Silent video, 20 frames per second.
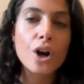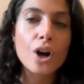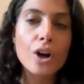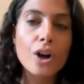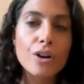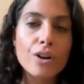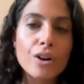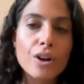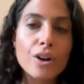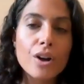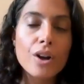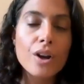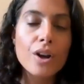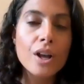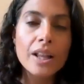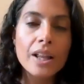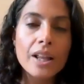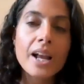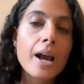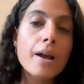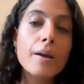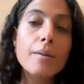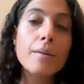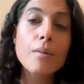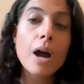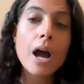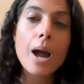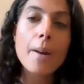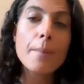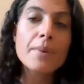are hard. Like,
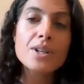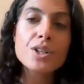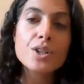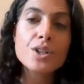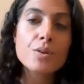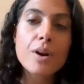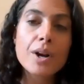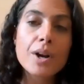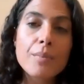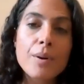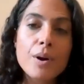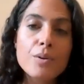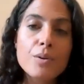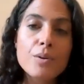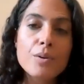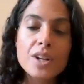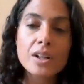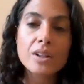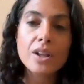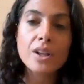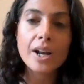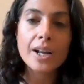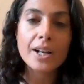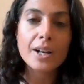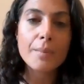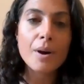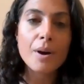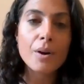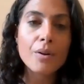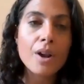I'm happy to write a post
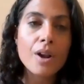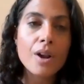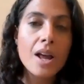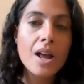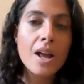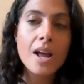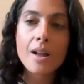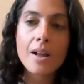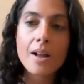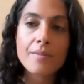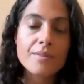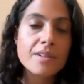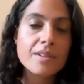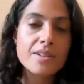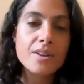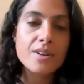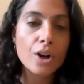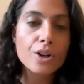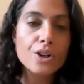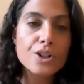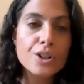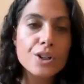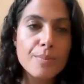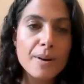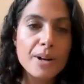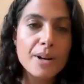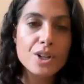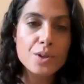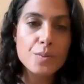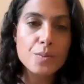online about this
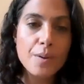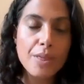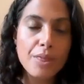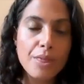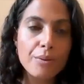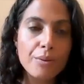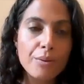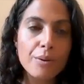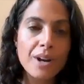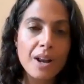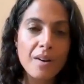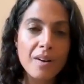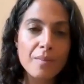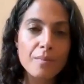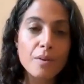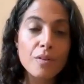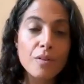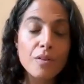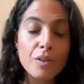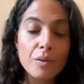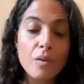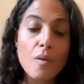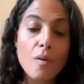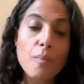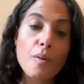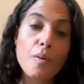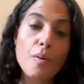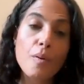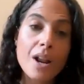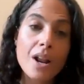hardship I just went through and how I moved through
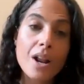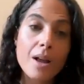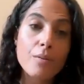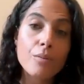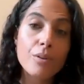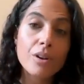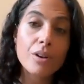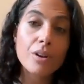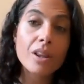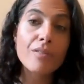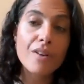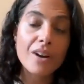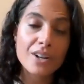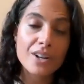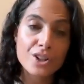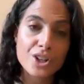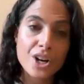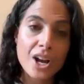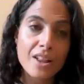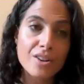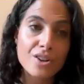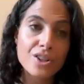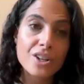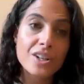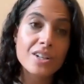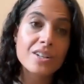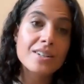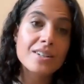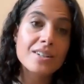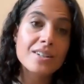it. But what I really find
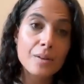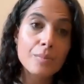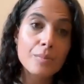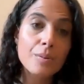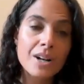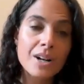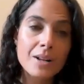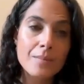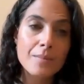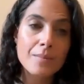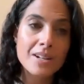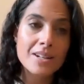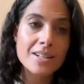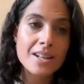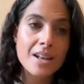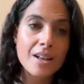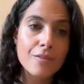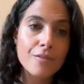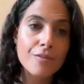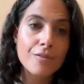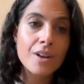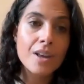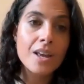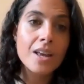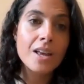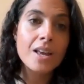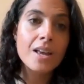challenging is celebrating myself